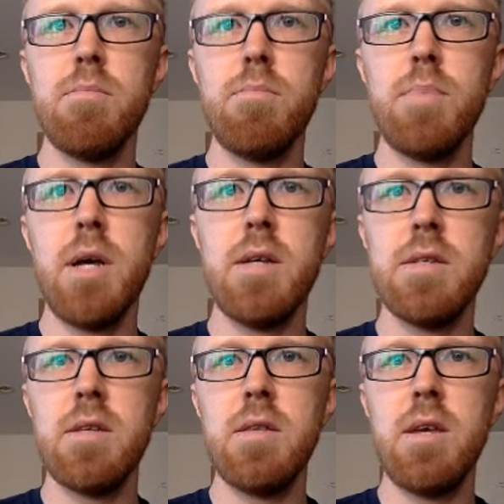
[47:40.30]

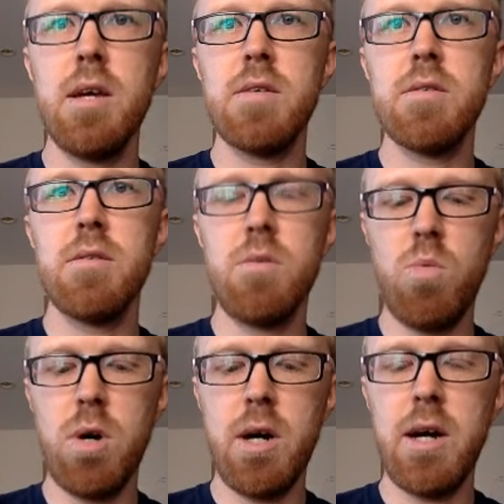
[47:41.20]
passing the x and the
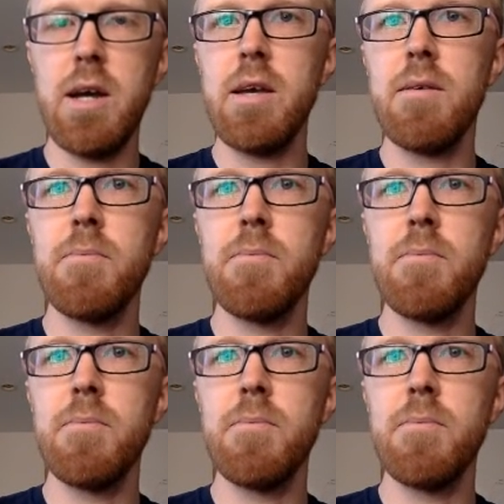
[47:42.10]
y.